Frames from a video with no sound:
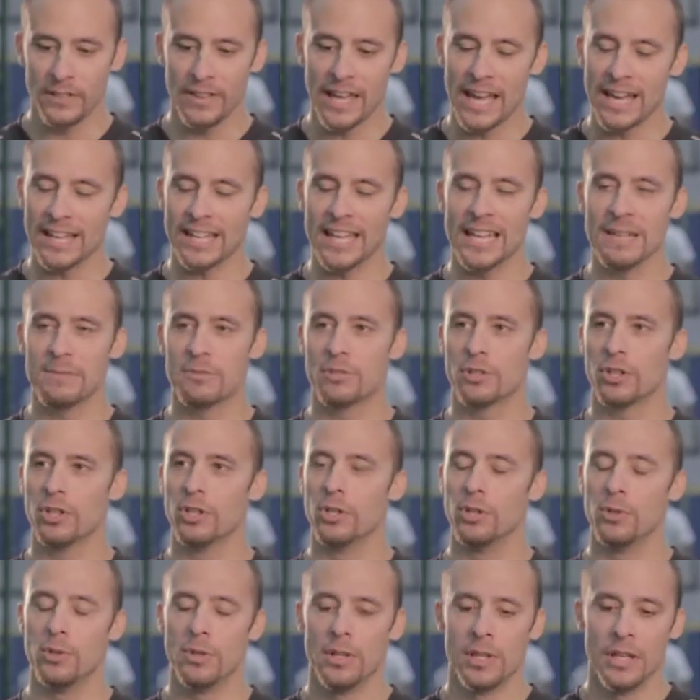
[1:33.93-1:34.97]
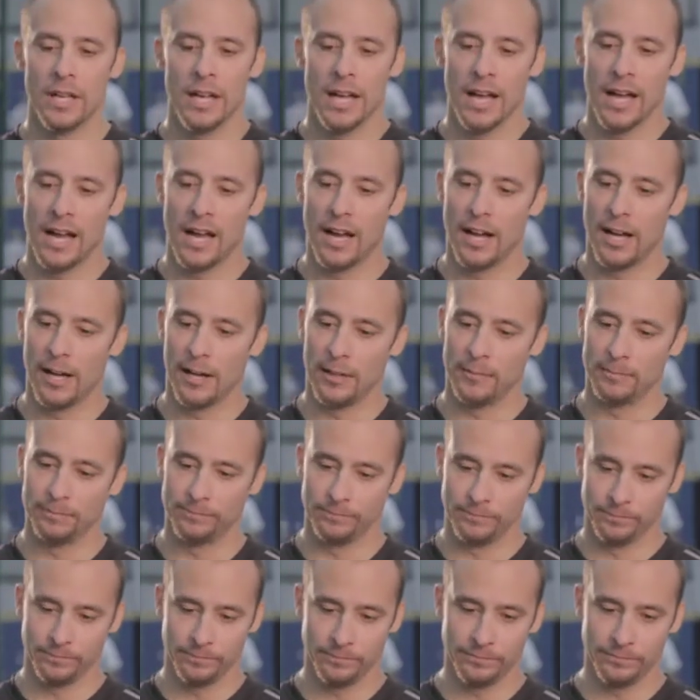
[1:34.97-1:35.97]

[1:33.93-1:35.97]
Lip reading: That came true. Got